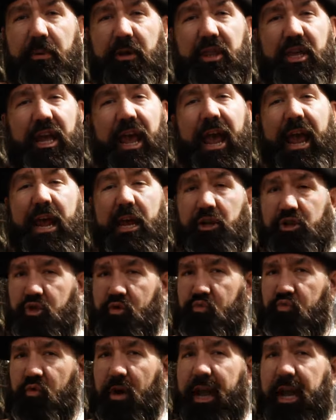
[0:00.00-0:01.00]
but the age
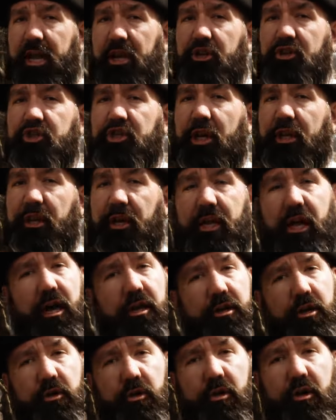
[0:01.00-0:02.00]
range in the
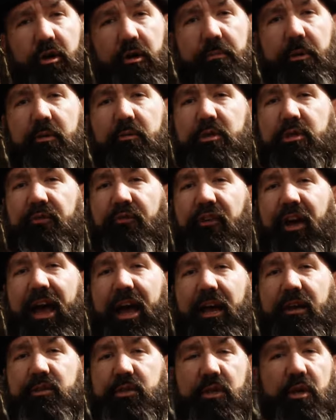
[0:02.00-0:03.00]
Continental Army was
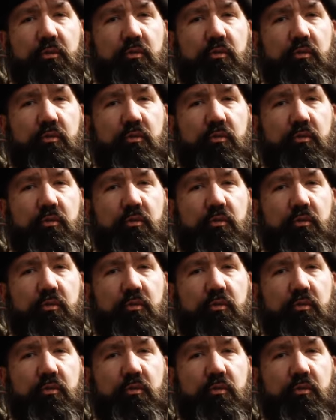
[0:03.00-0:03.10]
vast.